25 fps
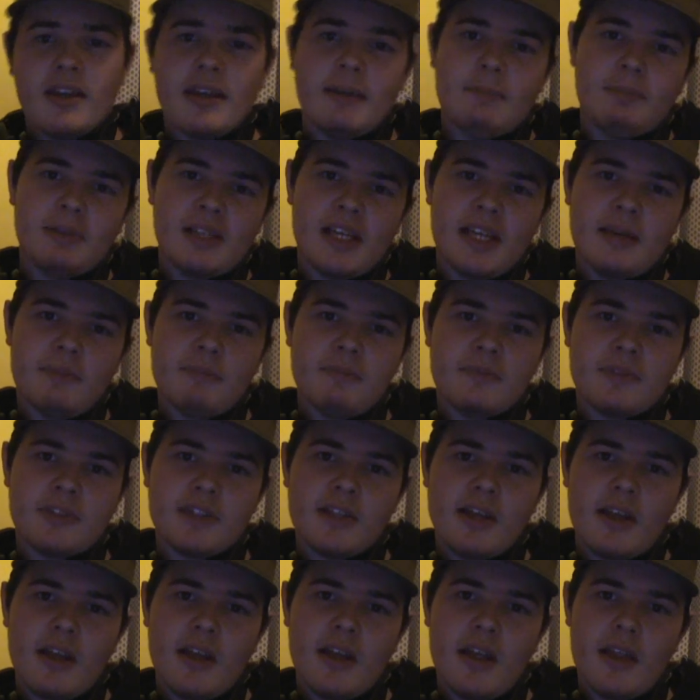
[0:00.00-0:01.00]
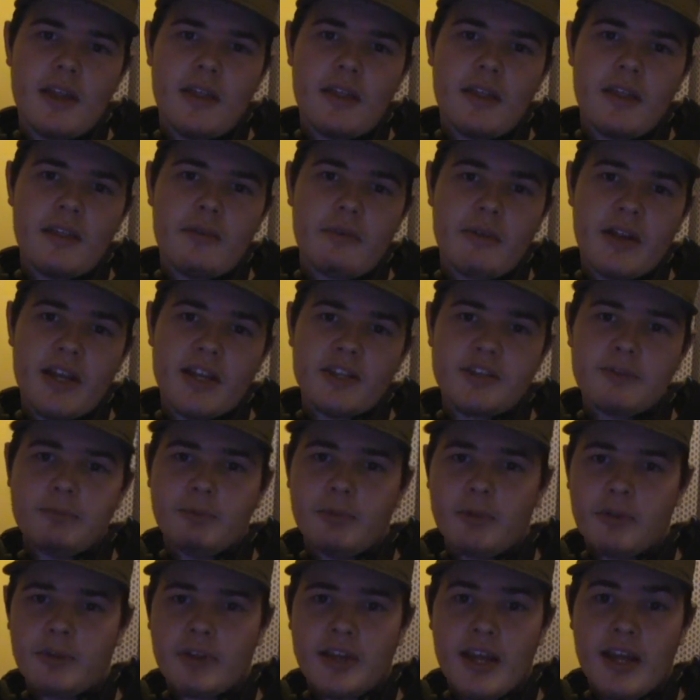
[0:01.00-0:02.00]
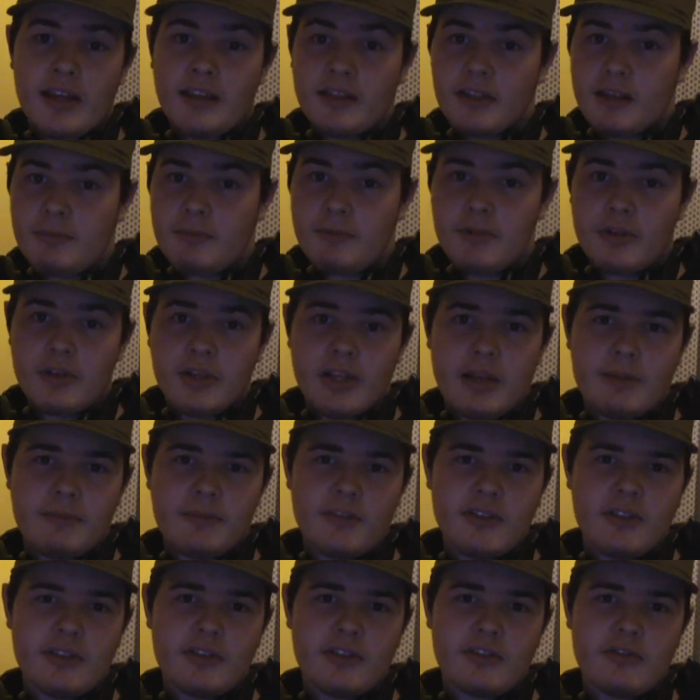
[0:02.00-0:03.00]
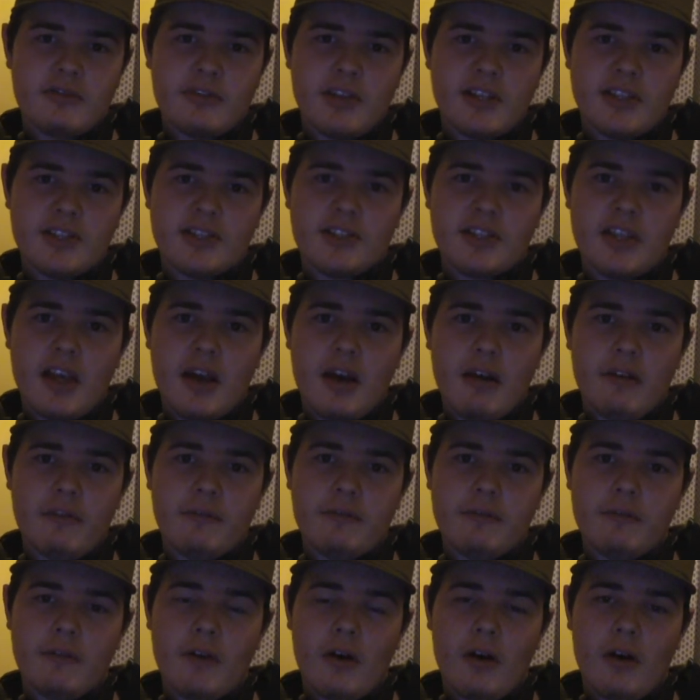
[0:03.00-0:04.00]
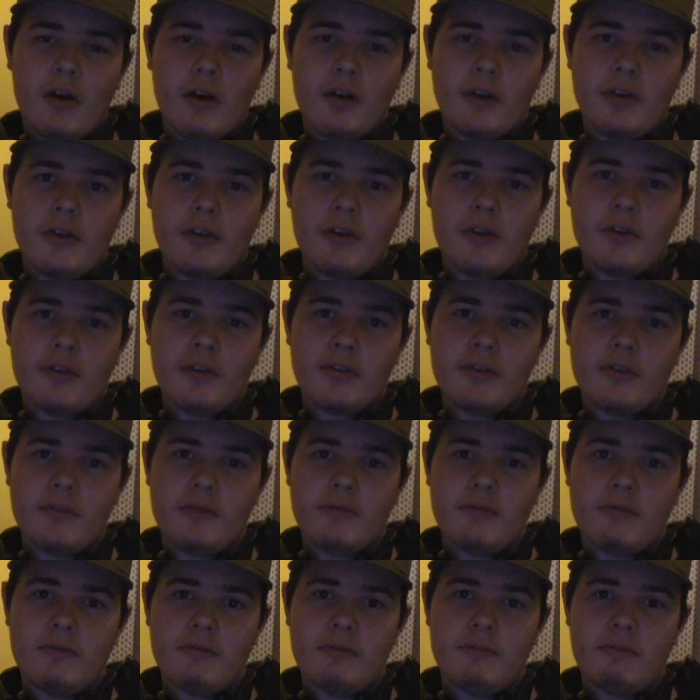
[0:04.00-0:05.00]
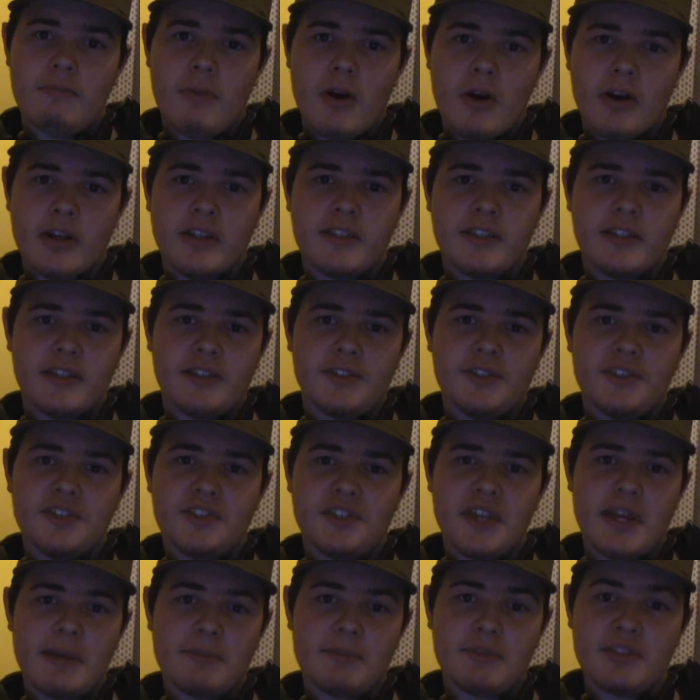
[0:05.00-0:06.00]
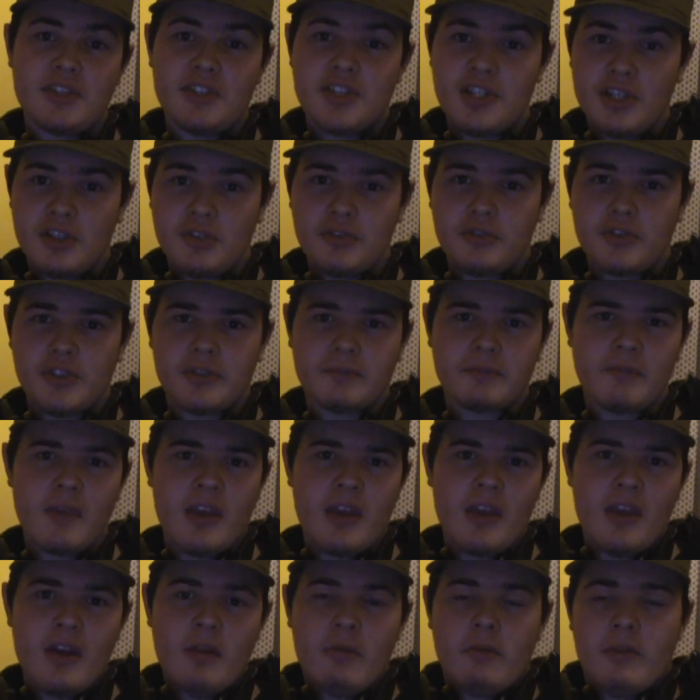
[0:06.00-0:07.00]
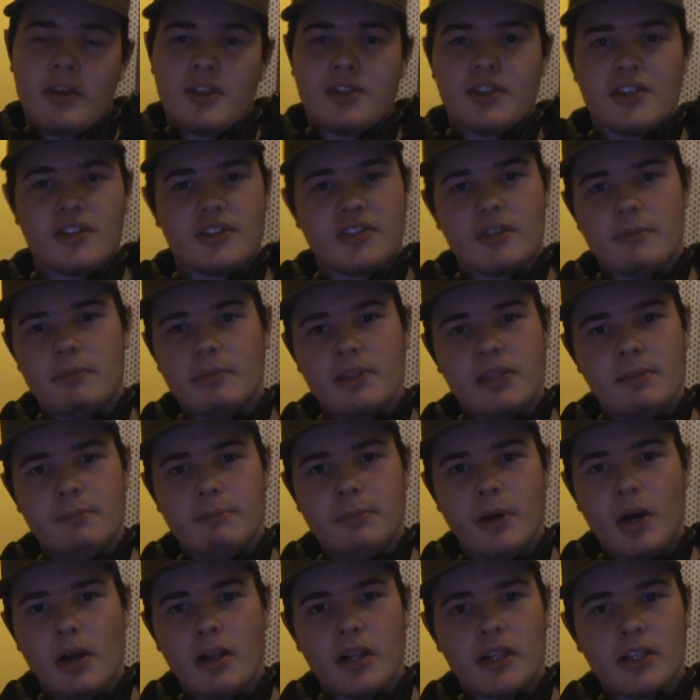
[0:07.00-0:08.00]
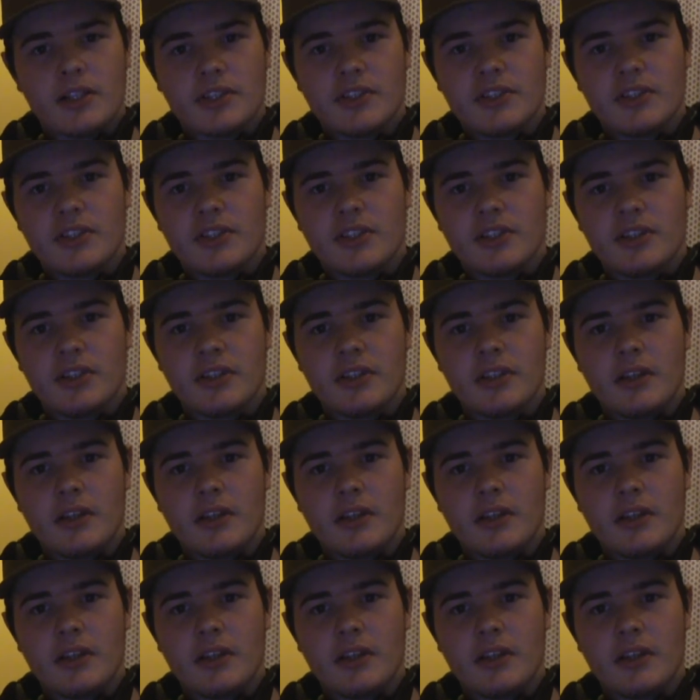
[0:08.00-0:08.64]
He blames the ratings board and the computer games industry itself on marketing these games to children, which is complete bollocks,